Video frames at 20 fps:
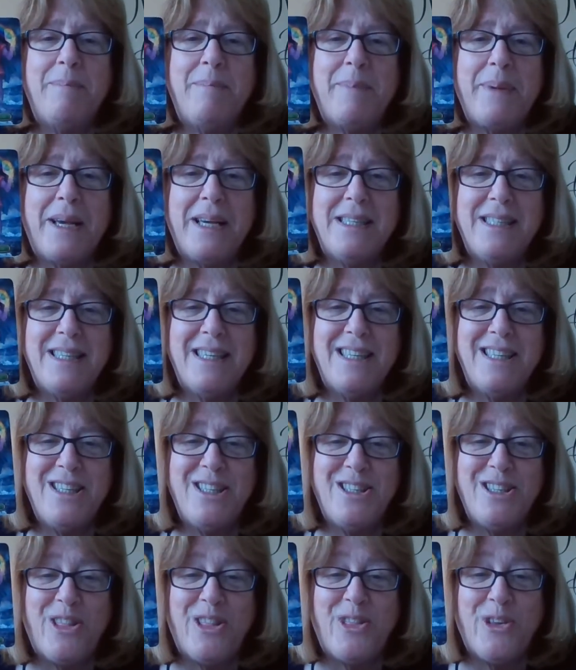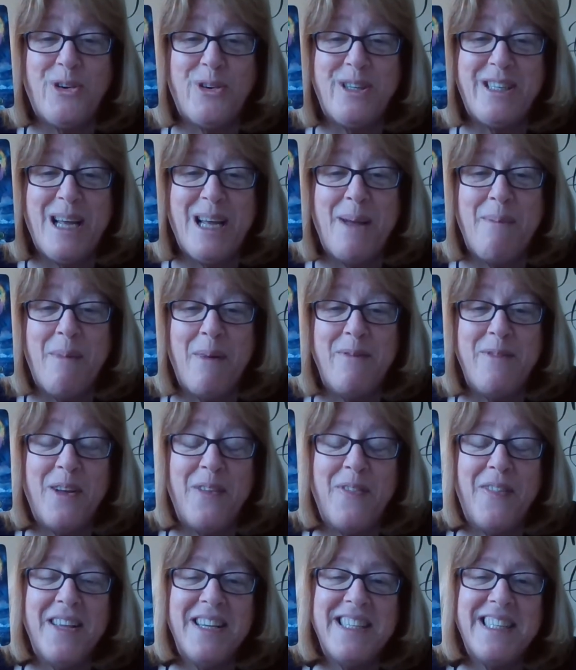because this is the third time I've
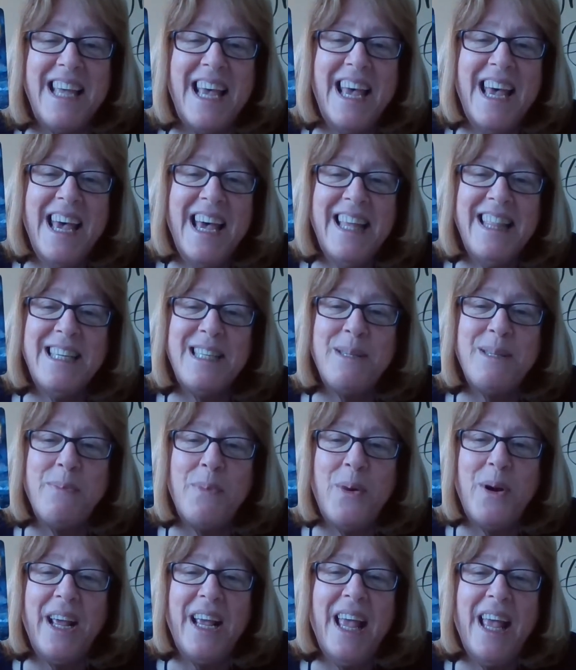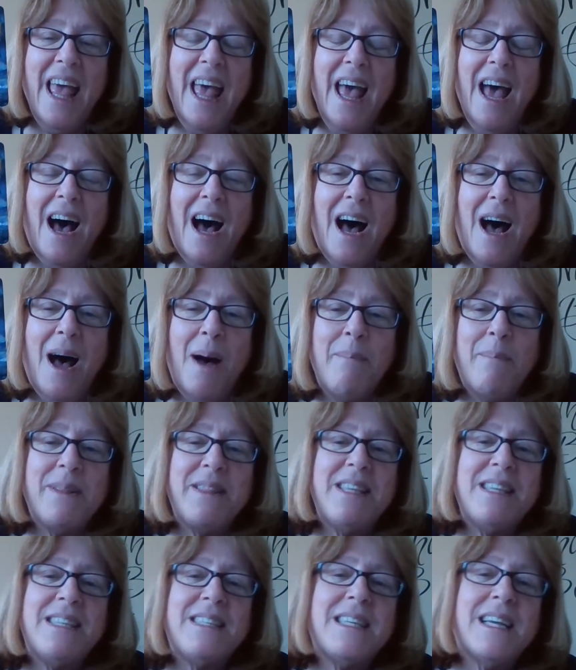done this morning.
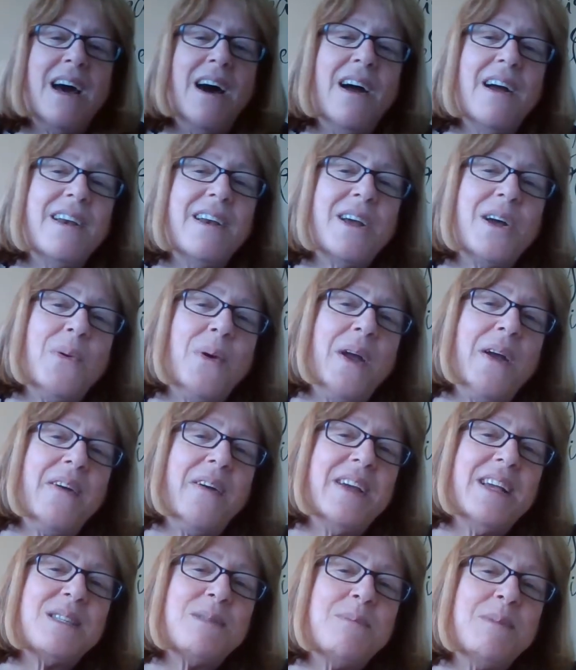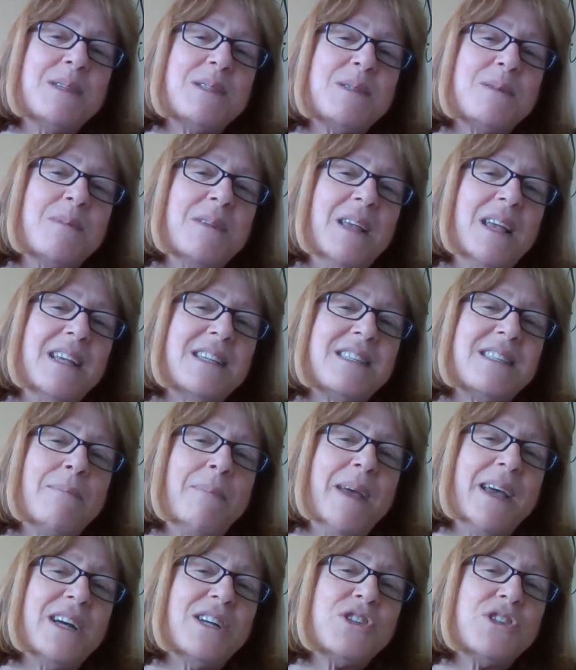But this card Aquarius means it's a
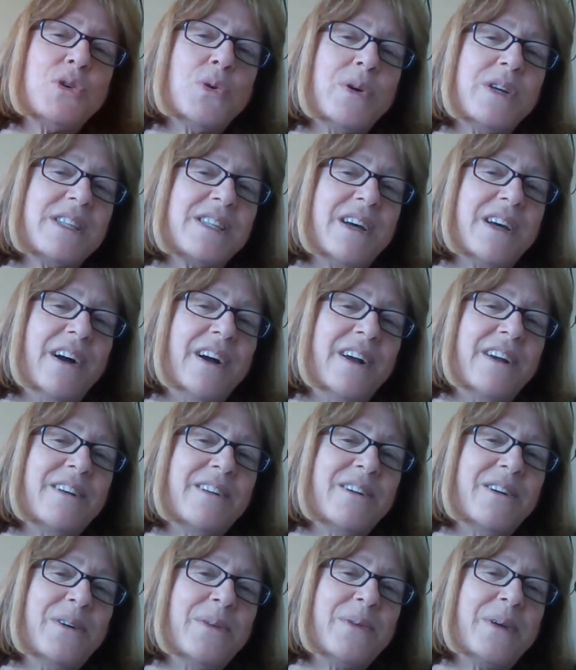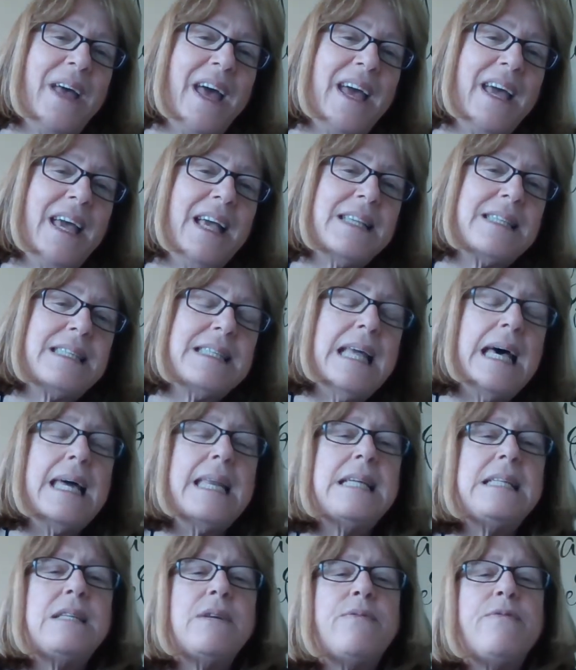make a choice card. Okay, it's not
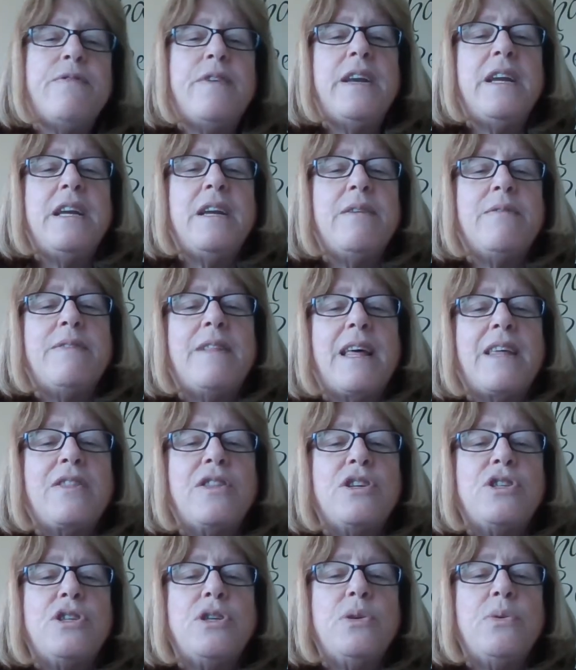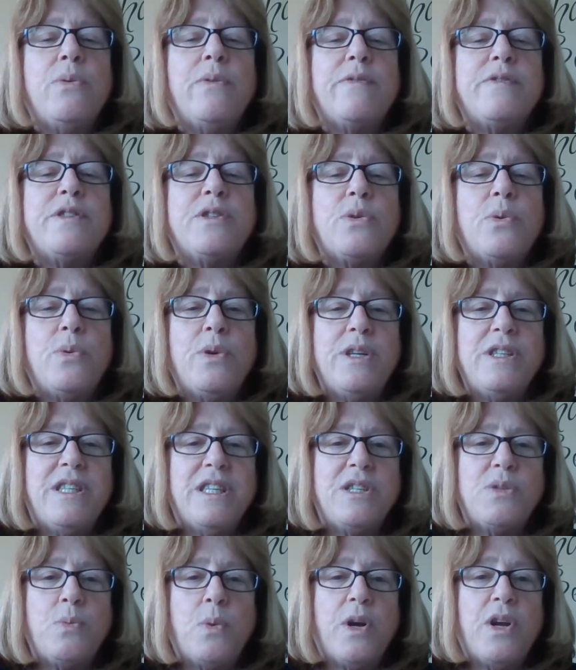a definitive like the Two of Swords
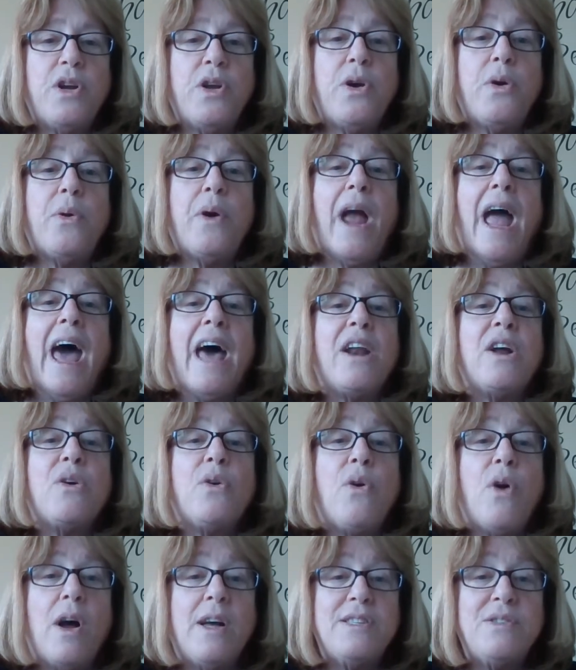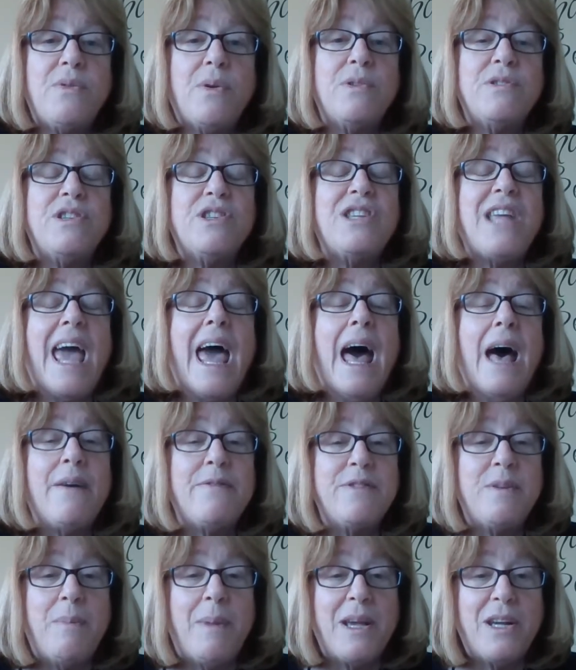is, where you're at a crossroads and you have
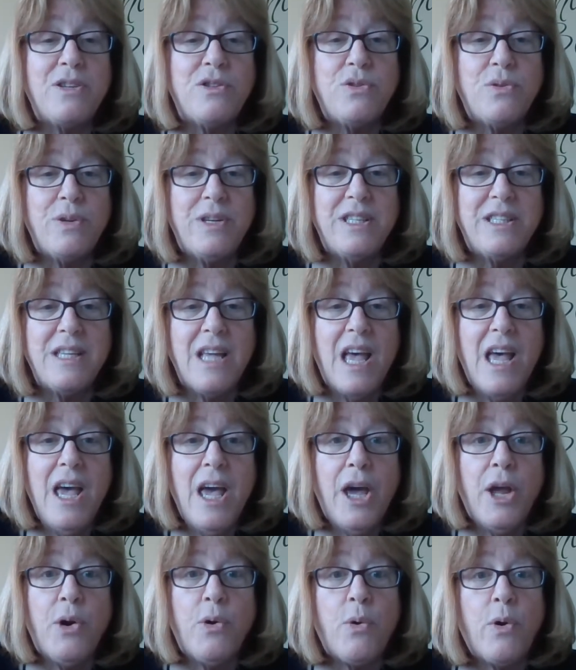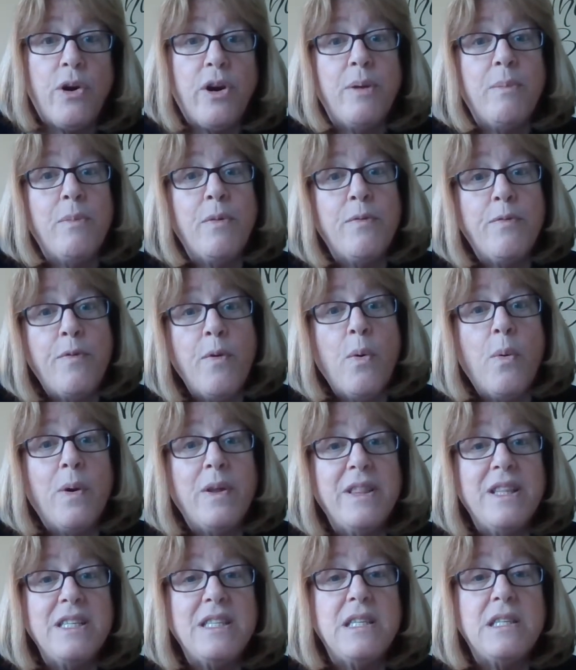to make a choice in order to move
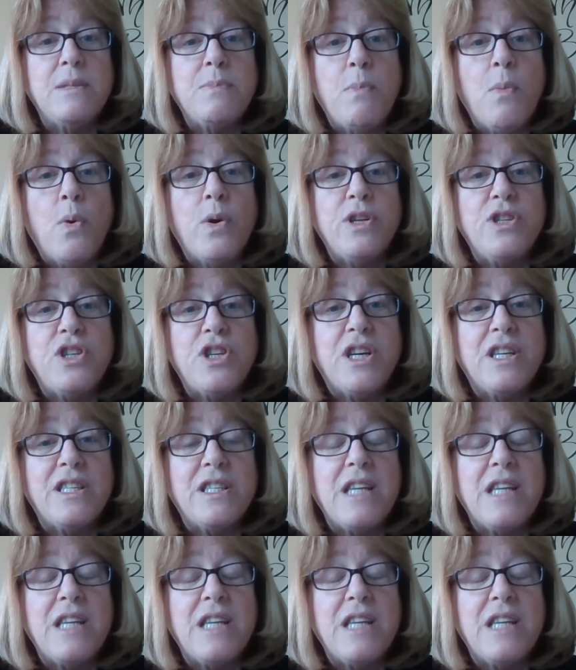forward. This is more just